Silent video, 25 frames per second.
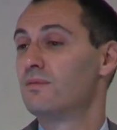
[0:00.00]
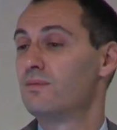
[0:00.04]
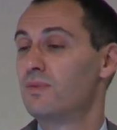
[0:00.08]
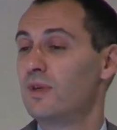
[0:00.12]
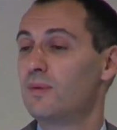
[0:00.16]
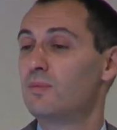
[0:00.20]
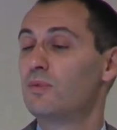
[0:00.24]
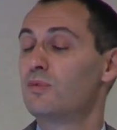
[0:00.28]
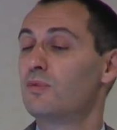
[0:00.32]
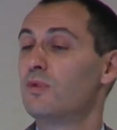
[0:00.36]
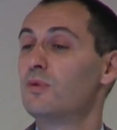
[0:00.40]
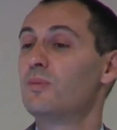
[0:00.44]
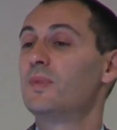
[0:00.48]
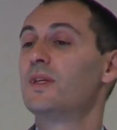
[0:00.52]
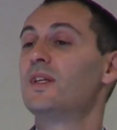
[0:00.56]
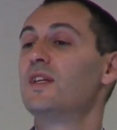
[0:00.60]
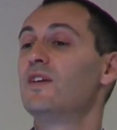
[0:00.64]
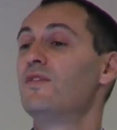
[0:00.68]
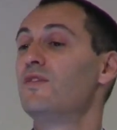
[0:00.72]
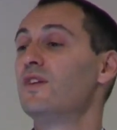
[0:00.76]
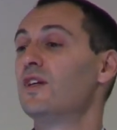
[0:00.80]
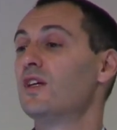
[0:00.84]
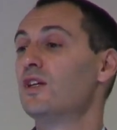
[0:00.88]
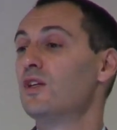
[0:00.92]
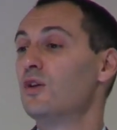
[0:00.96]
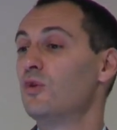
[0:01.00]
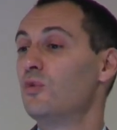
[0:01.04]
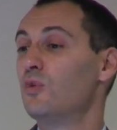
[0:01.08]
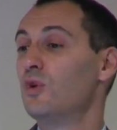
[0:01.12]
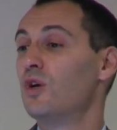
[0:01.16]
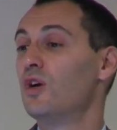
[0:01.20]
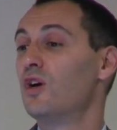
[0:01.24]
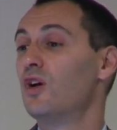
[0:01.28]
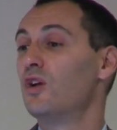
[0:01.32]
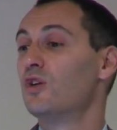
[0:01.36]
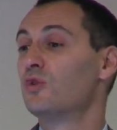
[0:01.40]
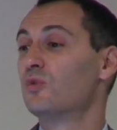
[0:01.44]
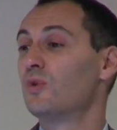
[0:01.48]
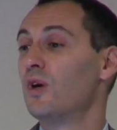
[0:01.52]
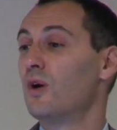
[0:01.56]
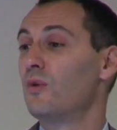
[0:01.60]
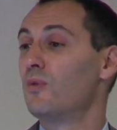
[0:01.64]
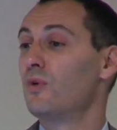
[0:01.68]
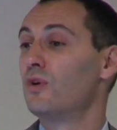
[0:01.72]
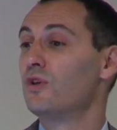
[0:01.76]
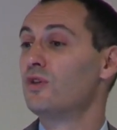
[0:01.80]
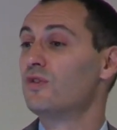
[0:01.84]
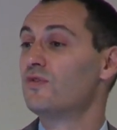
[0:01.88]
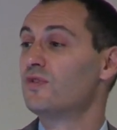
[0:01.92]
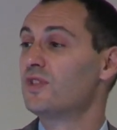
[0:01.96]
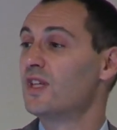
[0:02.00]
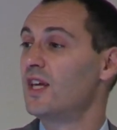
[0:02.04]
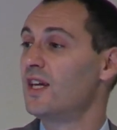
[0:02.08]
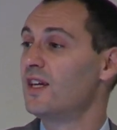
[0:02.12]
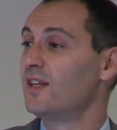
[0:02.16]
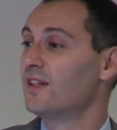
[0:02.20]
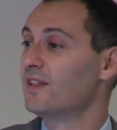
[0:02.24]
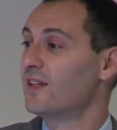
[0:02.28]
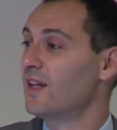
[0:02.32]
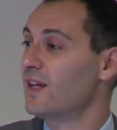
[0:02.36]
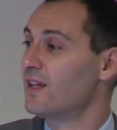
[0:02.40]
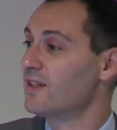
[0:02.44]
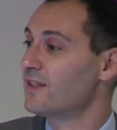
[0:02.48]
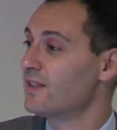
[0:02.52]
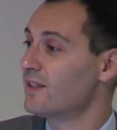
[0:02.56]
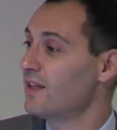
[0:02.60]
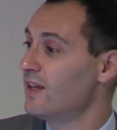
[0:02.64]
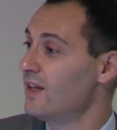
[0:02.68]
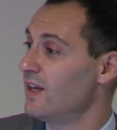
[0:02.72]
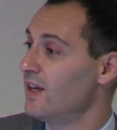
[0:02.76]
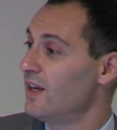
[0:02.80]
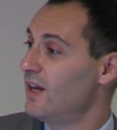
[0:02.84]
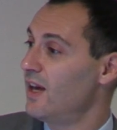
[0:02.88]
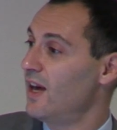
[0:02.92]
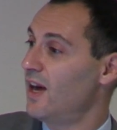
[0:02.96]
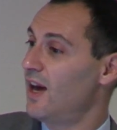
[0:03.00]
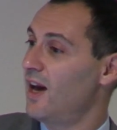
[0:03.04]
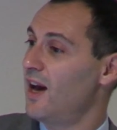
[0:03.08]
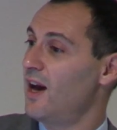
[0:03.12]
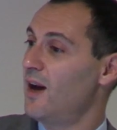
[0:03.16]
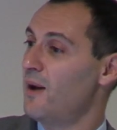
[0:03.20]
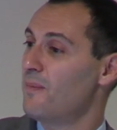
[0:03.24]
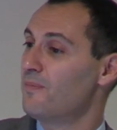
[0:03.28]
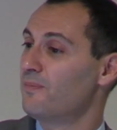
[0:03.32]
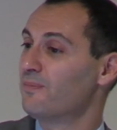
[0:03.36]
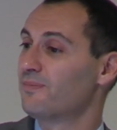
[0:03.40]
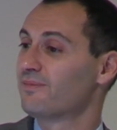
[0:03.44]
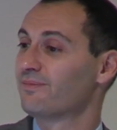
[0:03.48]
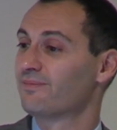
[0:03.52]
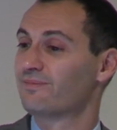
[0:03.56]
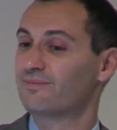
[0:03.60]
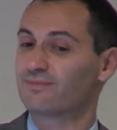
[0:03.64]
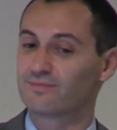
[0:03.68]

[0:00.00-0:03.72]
people will be living in a world where what you've taken as a